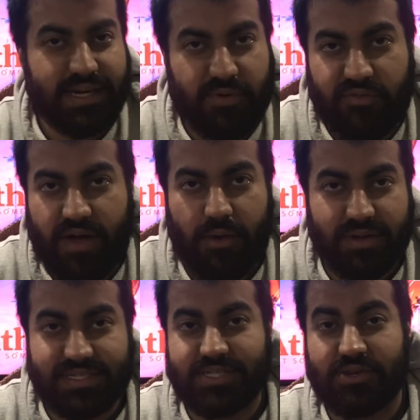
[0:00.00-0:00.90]
deck profile, I
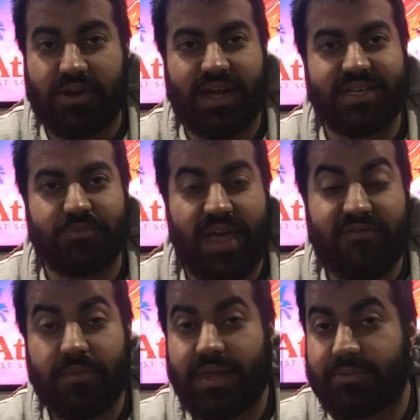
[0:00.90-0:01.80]
want to say sorry, guys. We
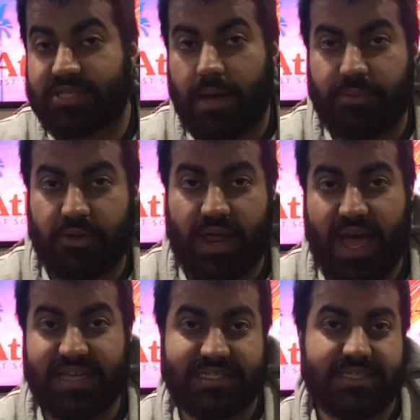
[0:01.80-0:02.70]
haven't been able to upload
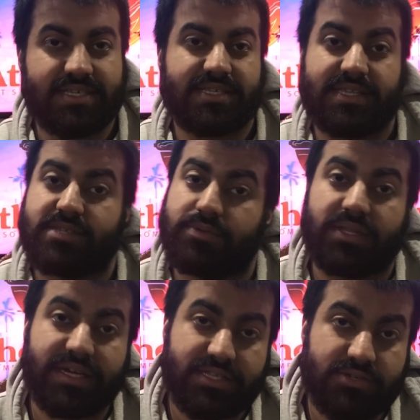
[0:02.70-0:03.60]
as consistently as we'd
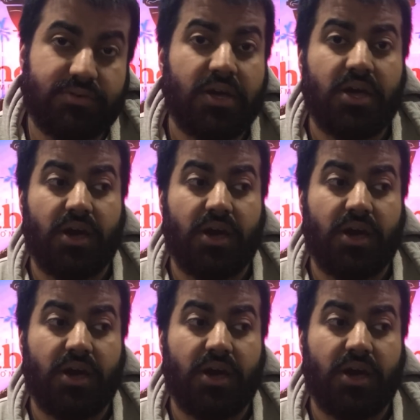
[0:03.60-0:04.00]
like to.